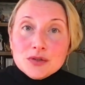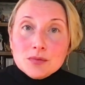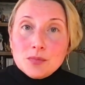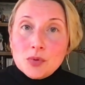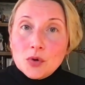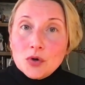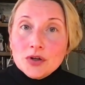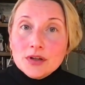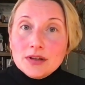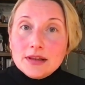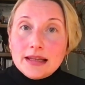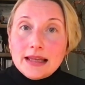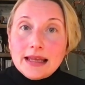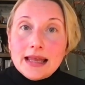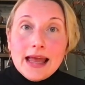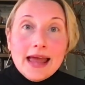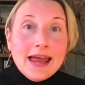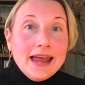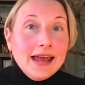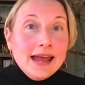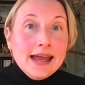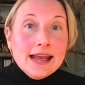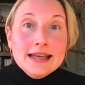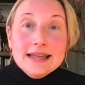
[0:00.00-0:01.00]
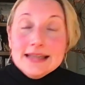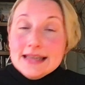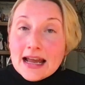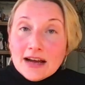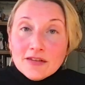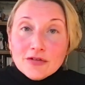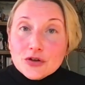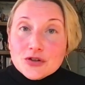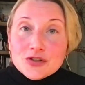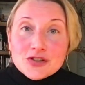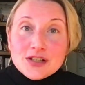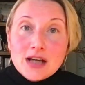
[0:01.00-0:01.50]
importantly,
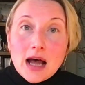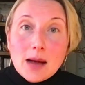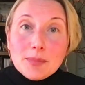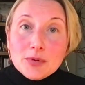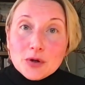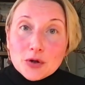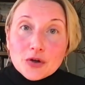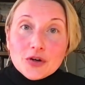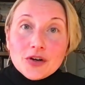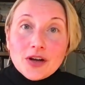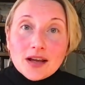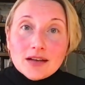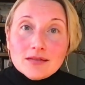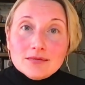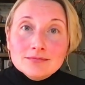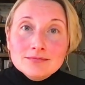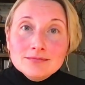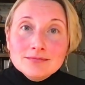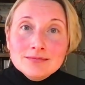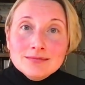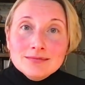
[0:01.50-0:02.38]
never stop learning,